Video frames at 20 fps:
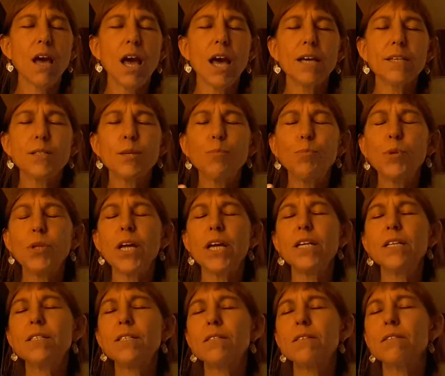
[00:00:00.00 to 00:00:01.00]
as a
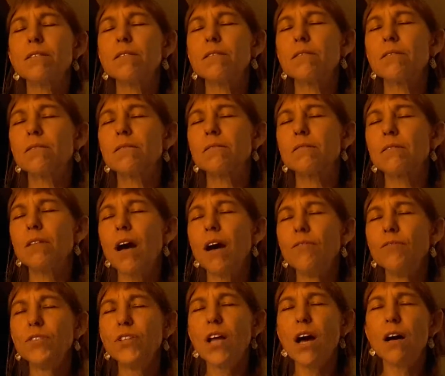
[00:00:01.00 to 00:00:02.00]
place
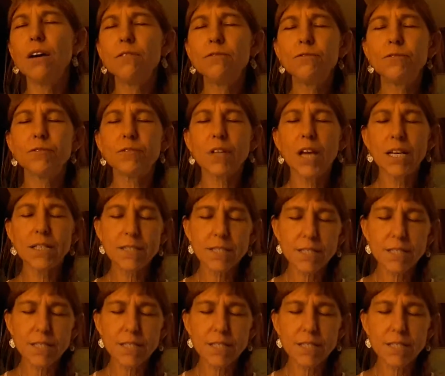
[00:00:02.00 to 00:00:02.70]
of love and